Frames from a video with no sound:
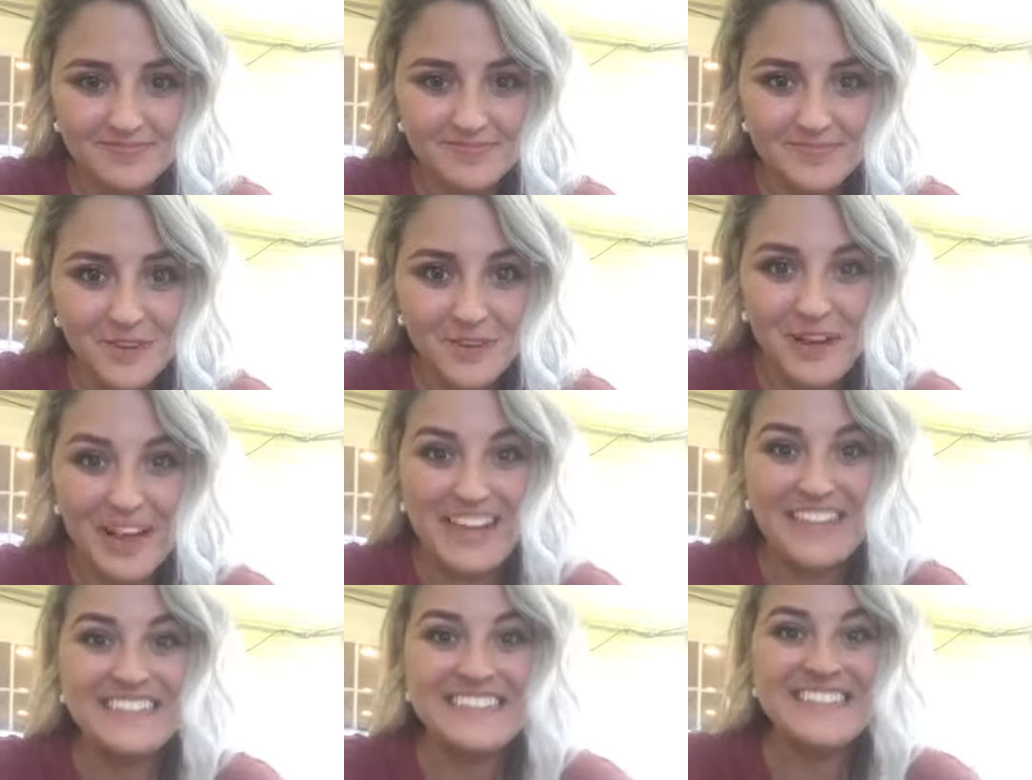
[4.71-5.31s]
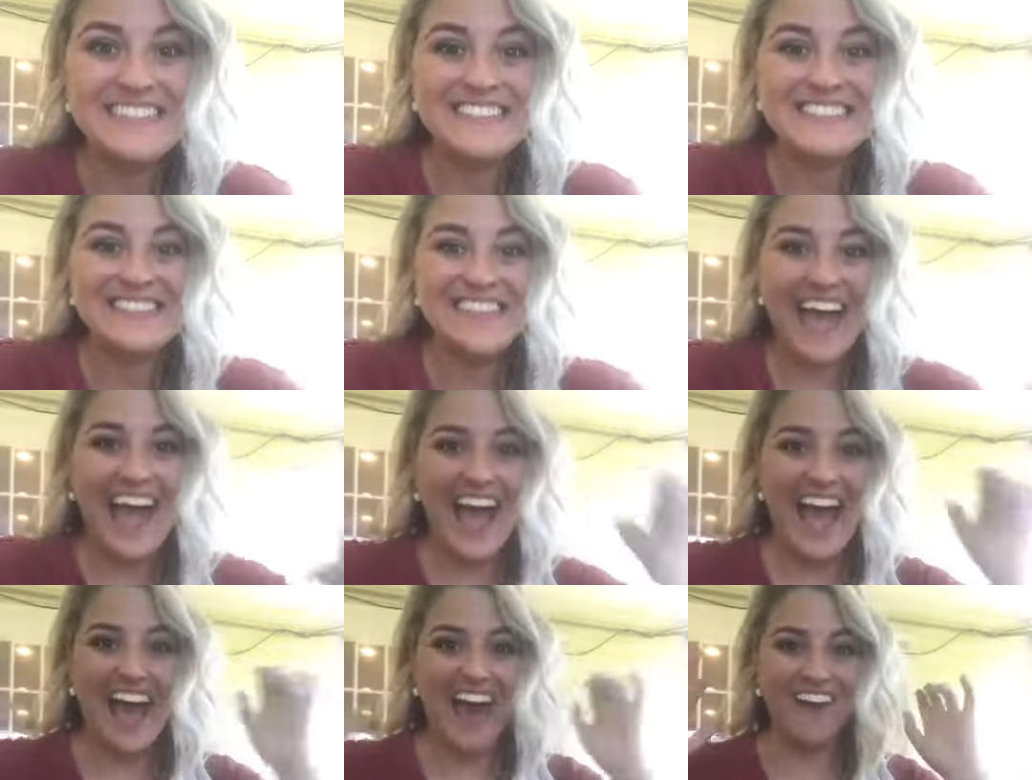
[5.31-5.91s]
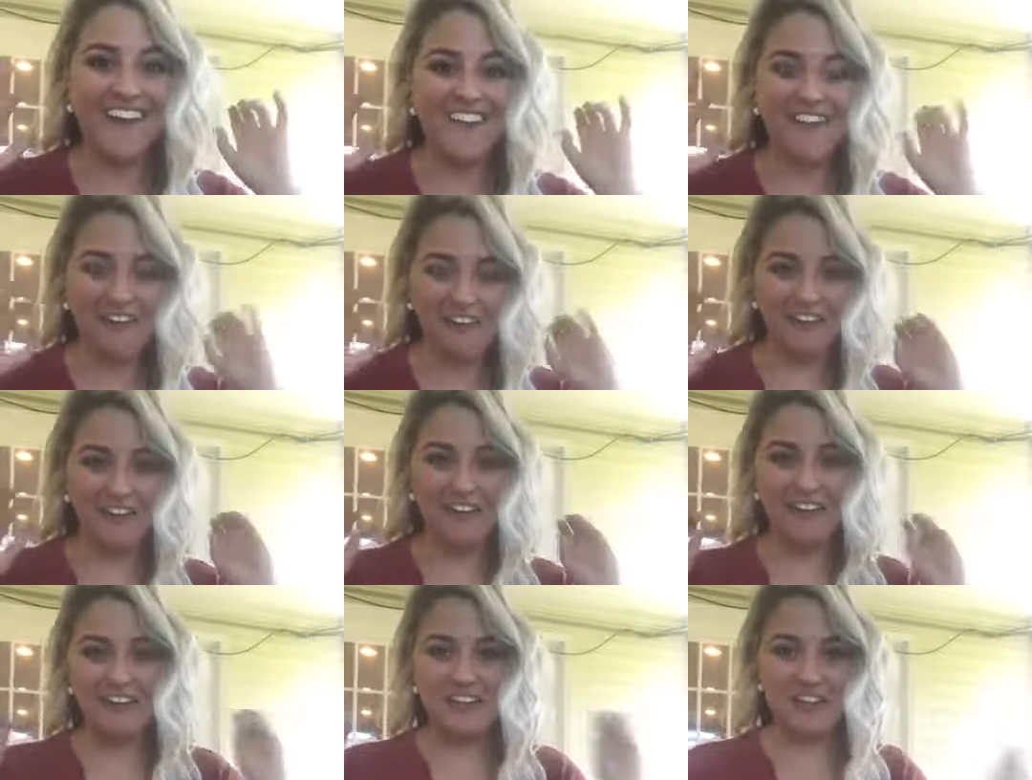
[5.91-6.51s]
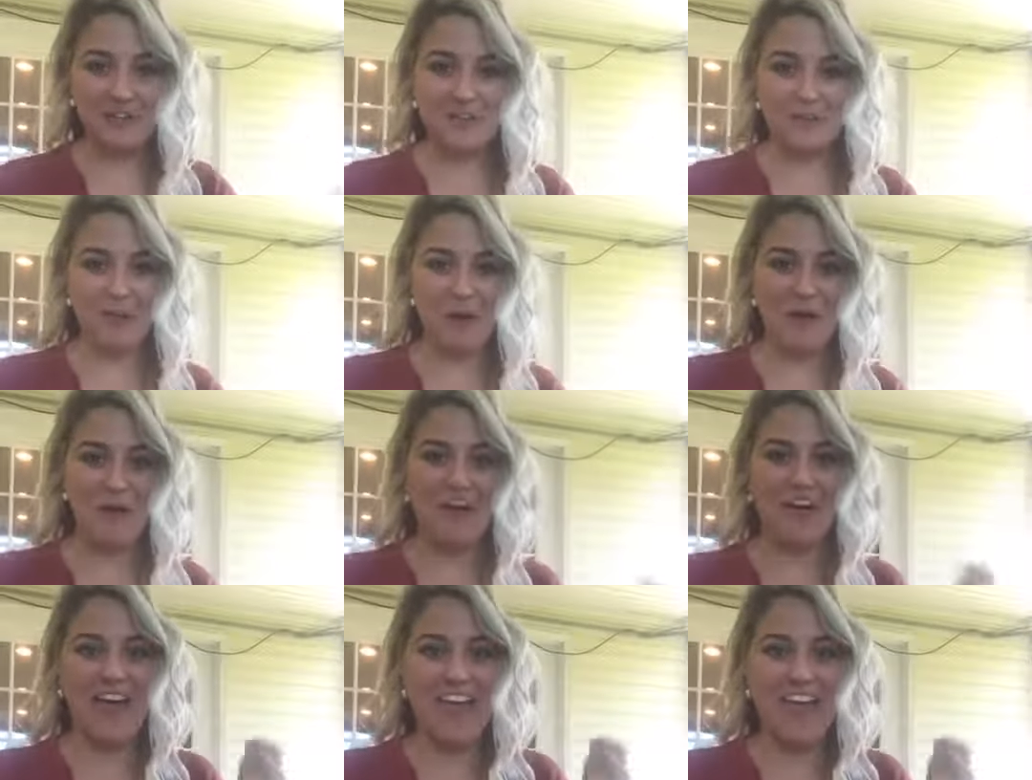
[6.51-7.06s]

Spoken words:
Okay, how are you all?